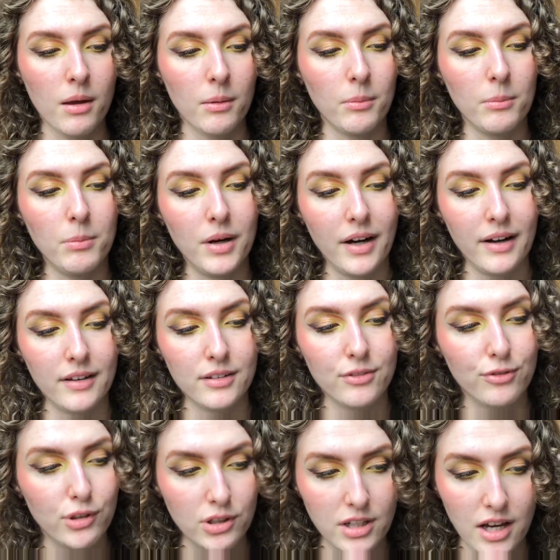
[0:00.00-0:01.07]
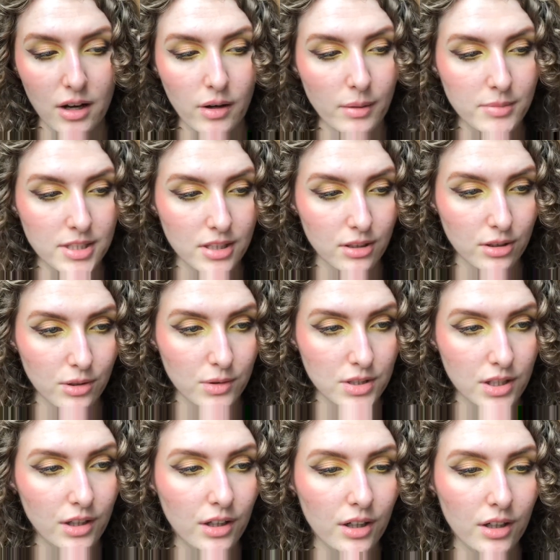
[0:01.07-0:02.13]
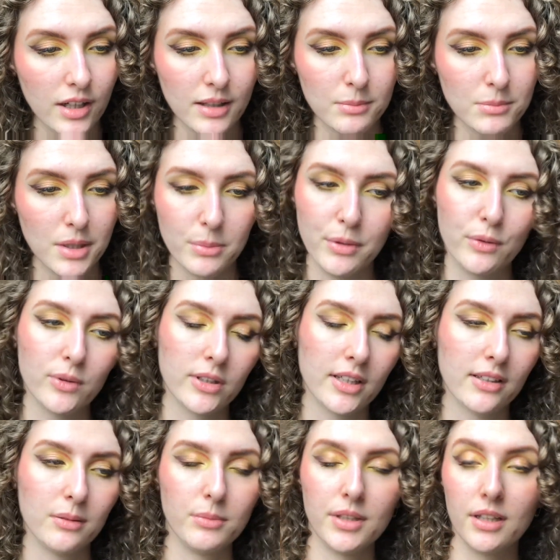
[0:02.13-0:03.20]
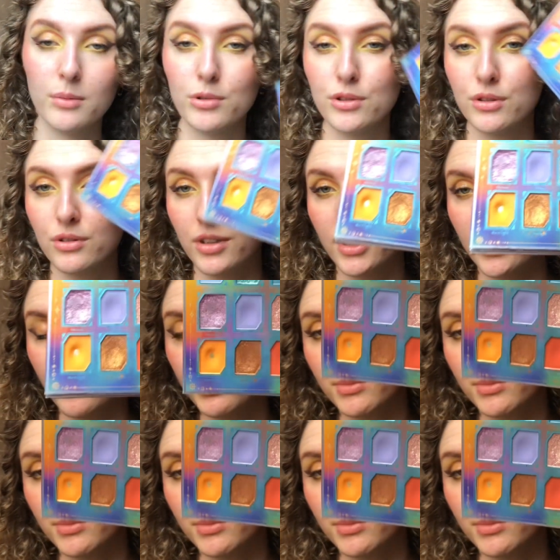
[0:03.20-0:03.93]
But for now, I'm still using her, and maybe we're gonna be able to create a couple